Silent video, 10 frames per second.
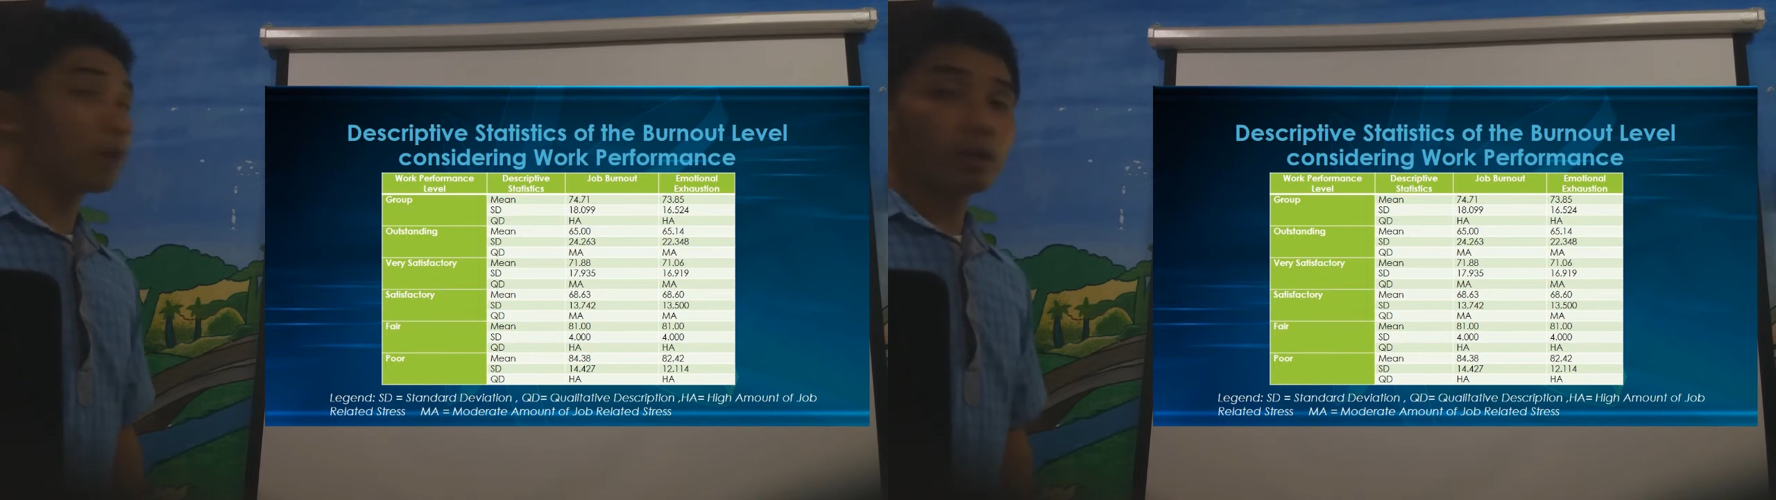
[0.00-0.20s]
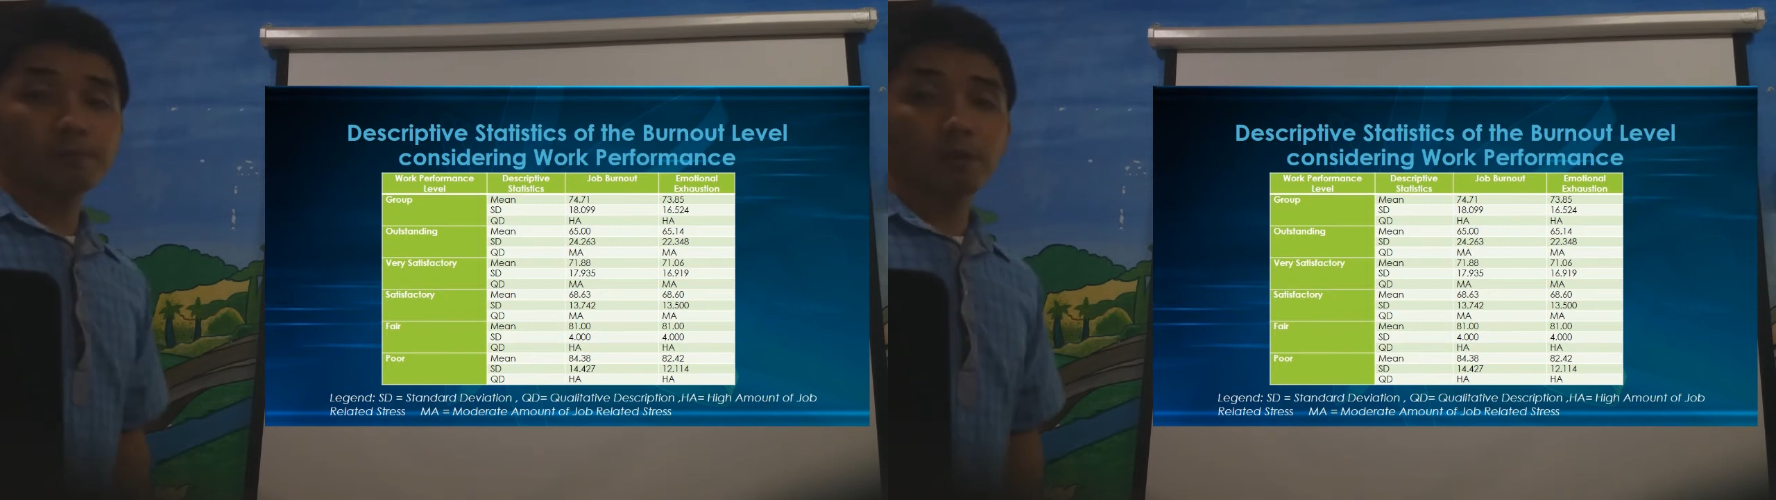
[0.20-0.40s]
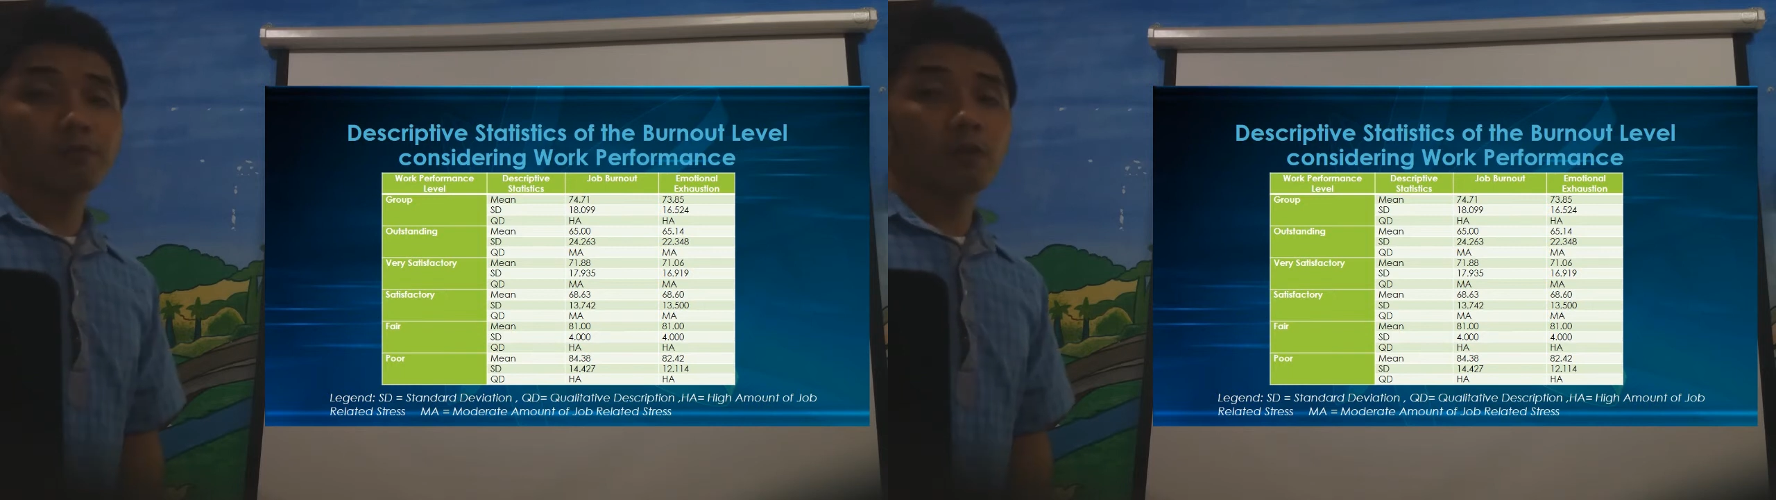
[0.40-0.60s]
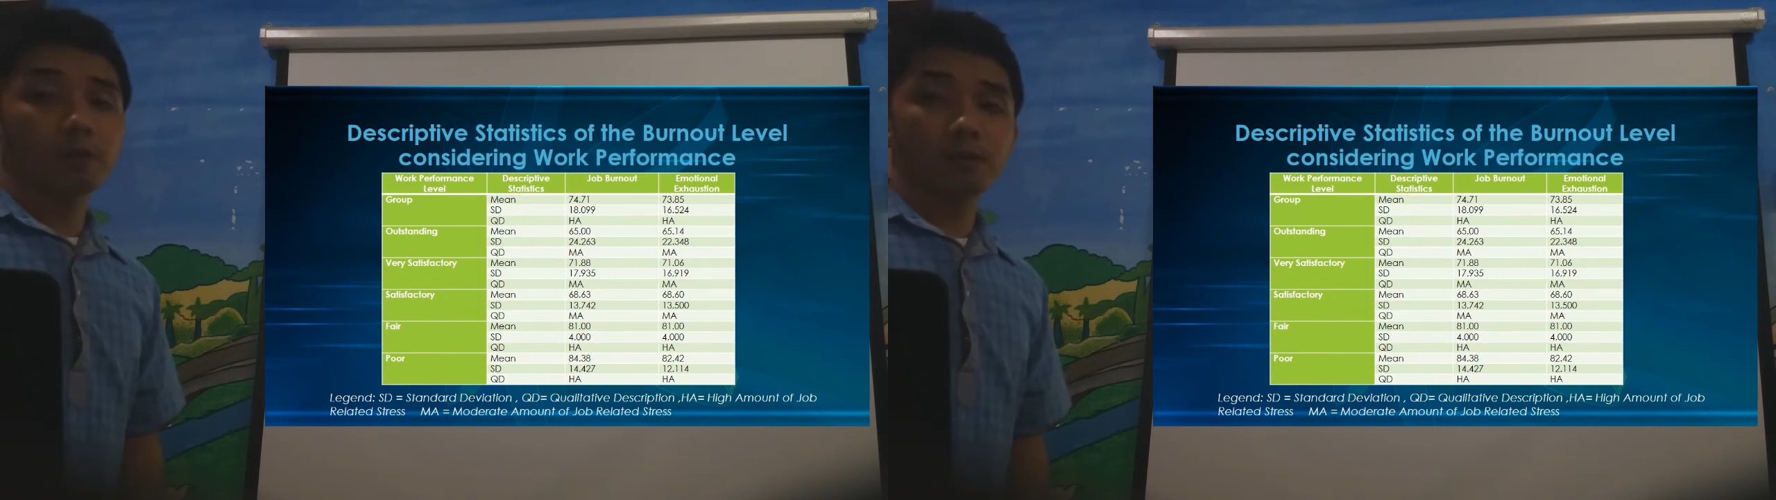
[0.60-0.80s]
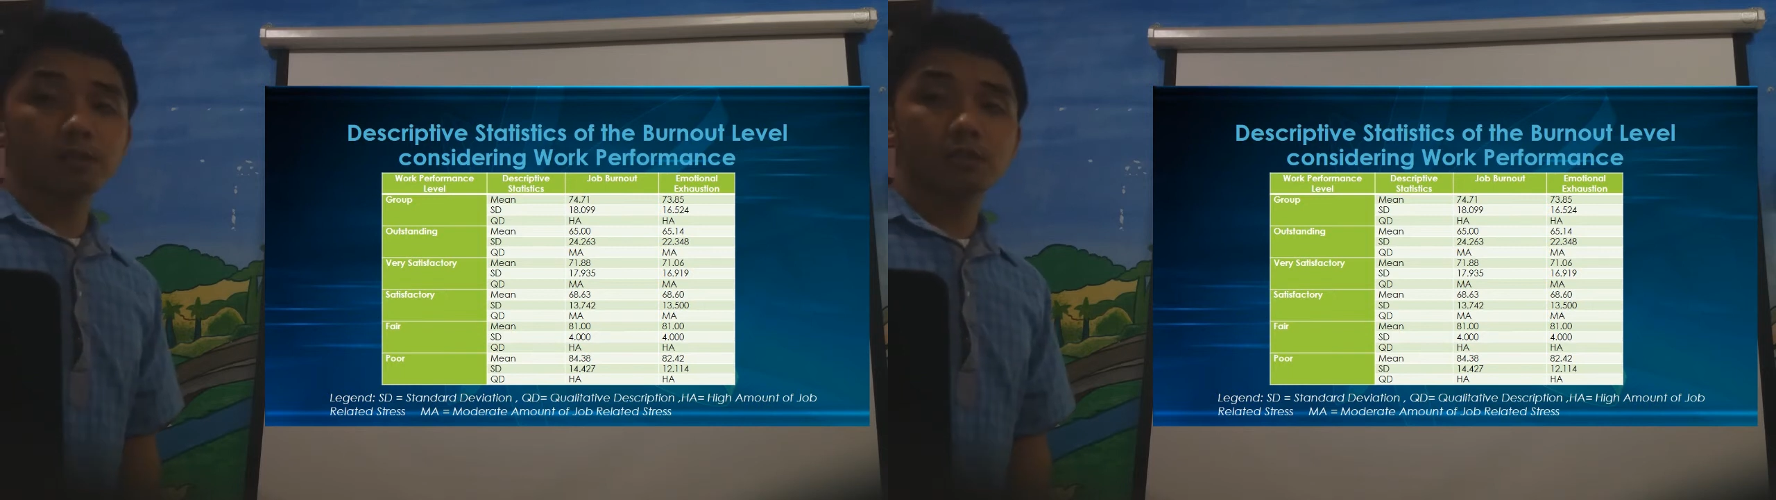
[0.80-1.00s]
work
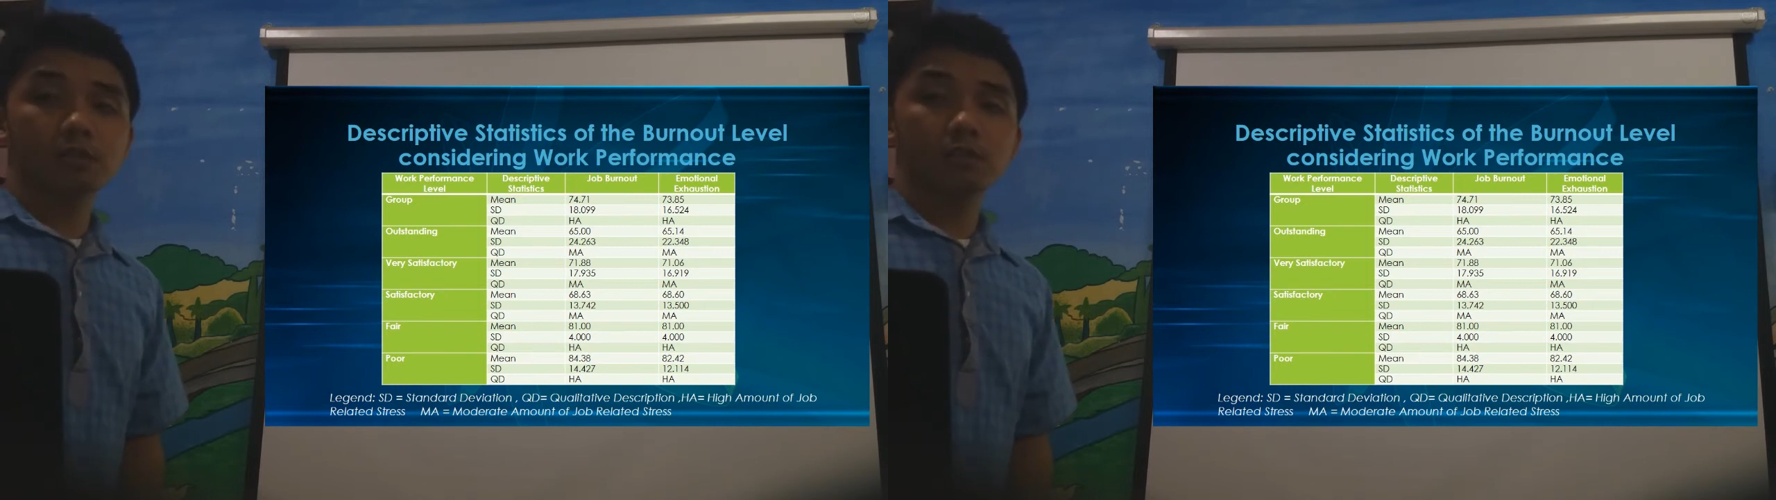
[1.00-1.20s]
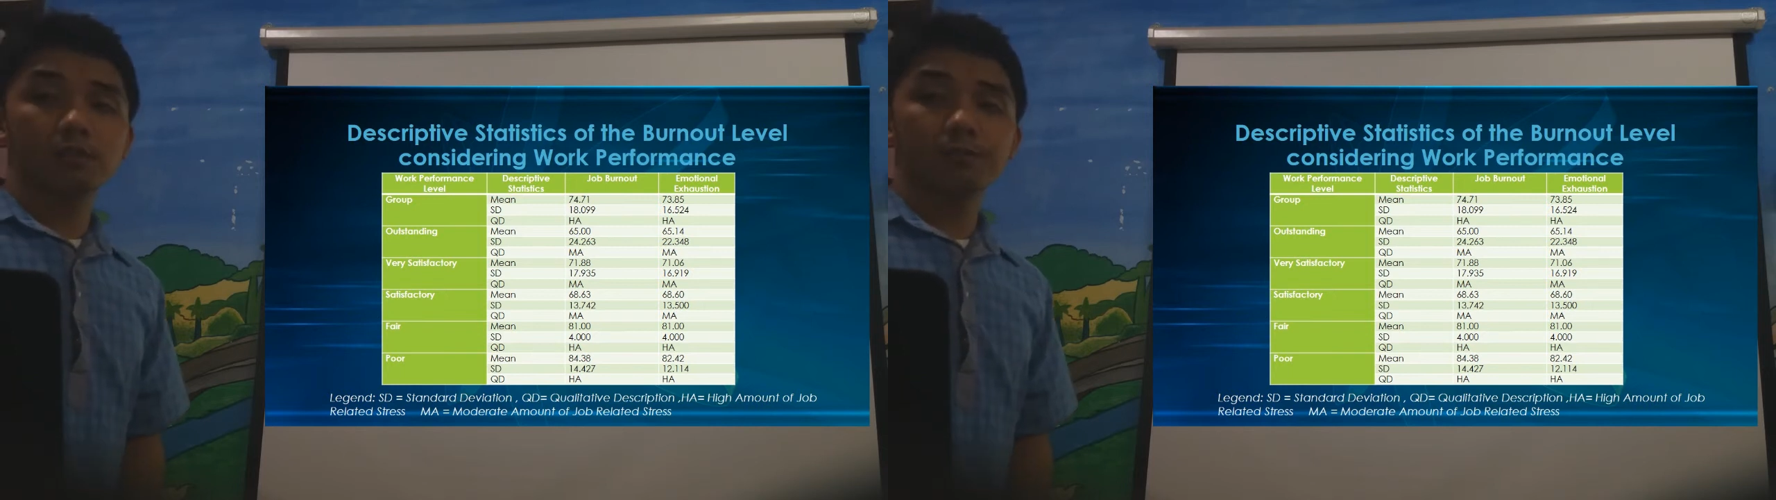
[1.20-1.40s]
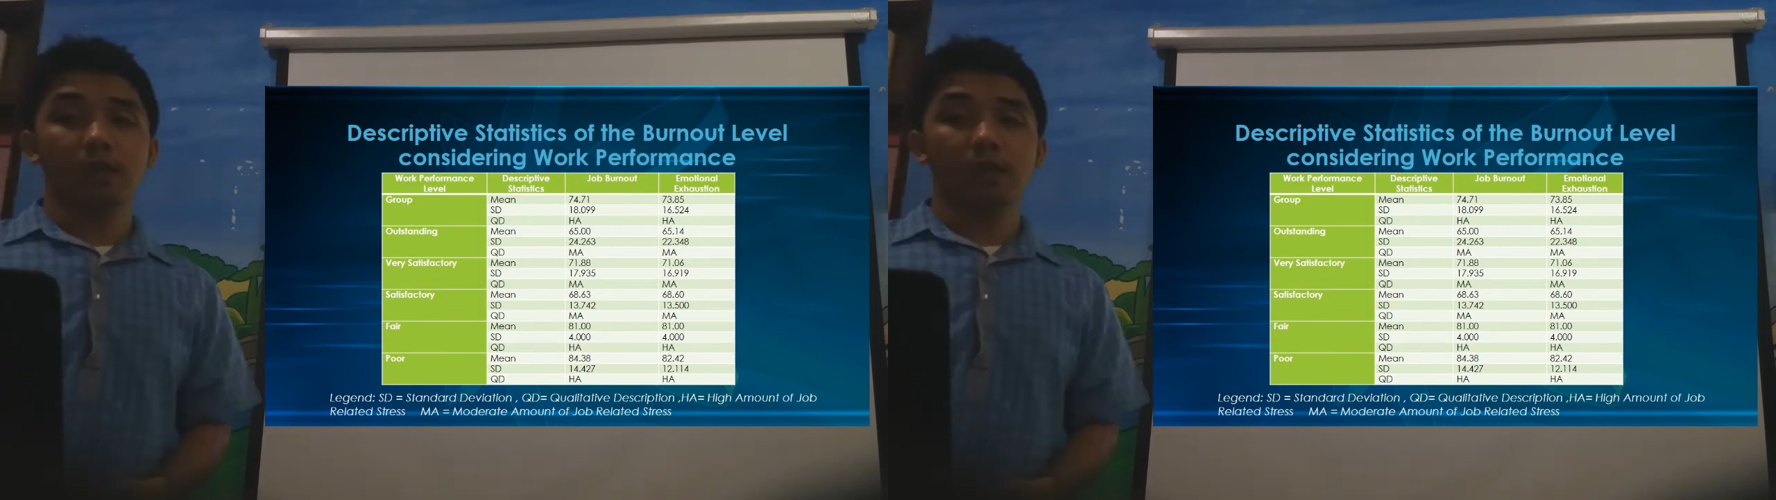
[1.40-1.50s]
performance.